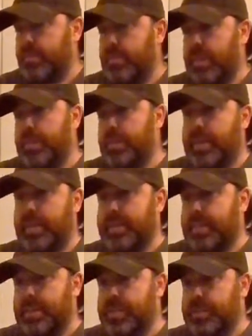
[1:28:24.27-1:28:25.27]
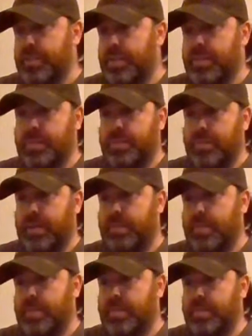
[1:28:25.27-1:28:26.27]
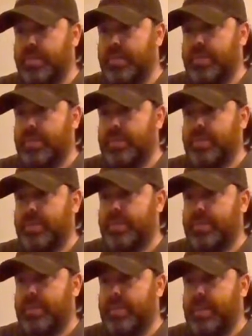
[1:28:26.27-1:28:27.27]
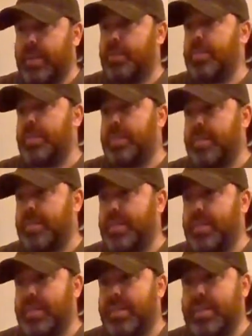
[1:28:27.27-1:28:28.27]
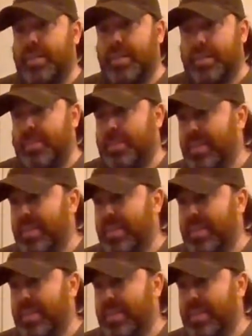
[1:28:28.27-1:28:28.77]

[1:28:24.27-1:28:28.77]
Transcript: maybe they're acting like a jerk. Whatever. Oh, really? Yeah,